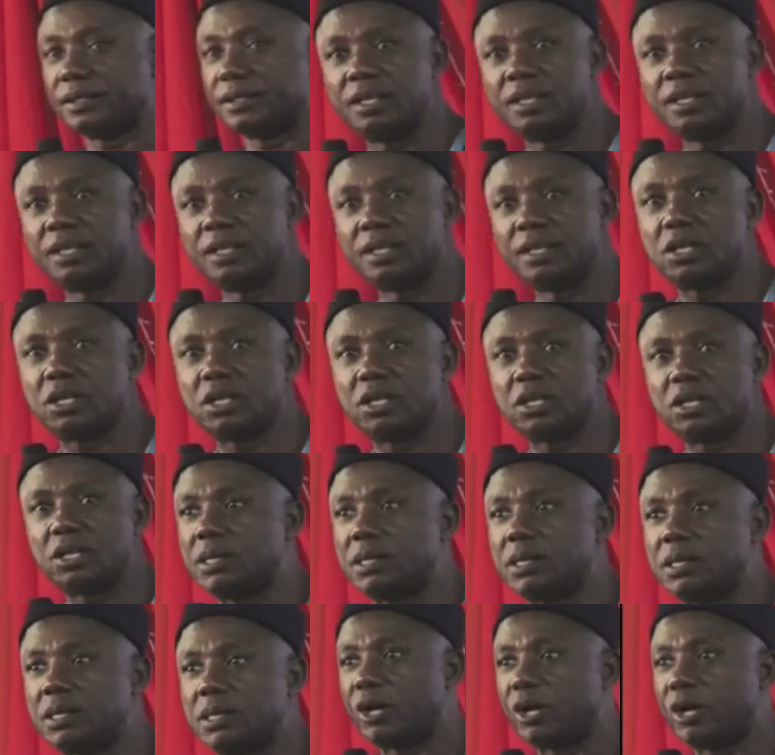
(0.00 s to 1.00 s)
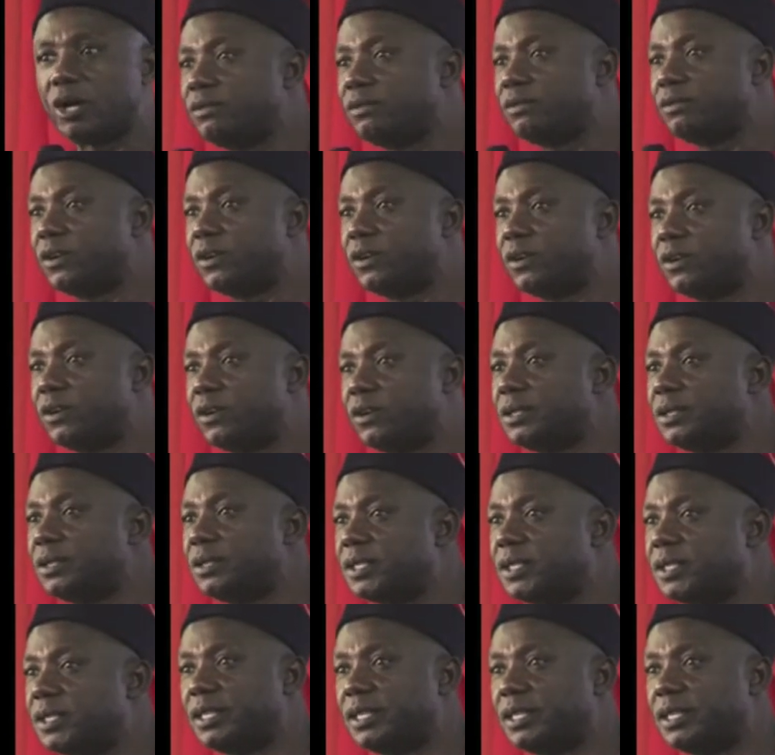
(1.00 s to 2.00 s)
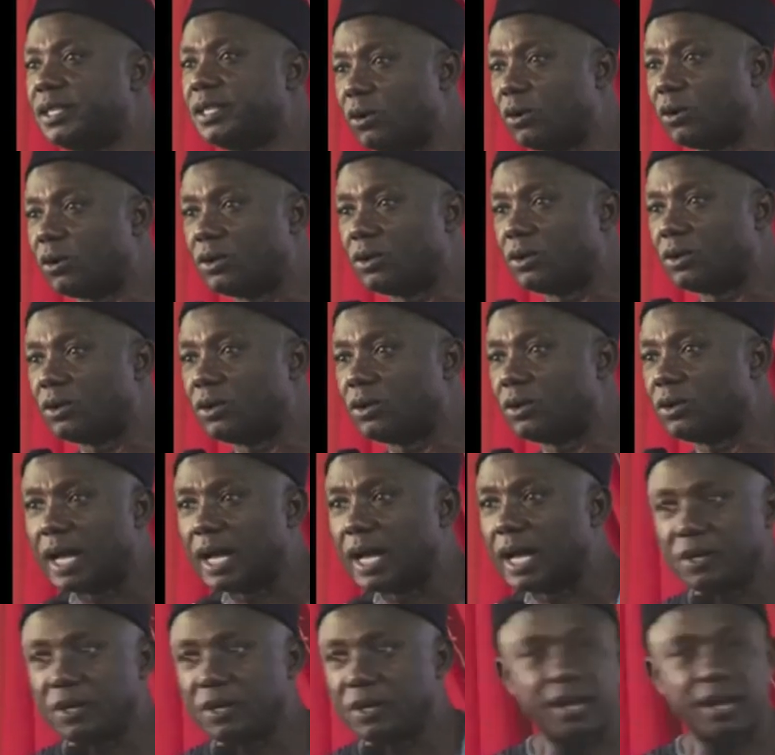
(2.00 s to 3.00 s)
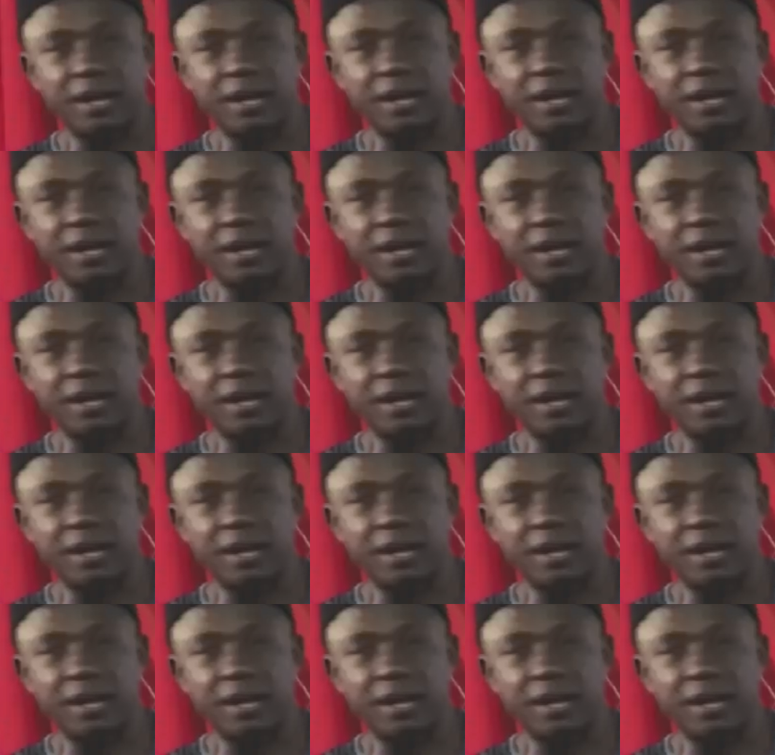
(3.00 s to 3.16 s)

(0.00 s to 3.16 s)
It's not just about university degrees anymore. I mean, right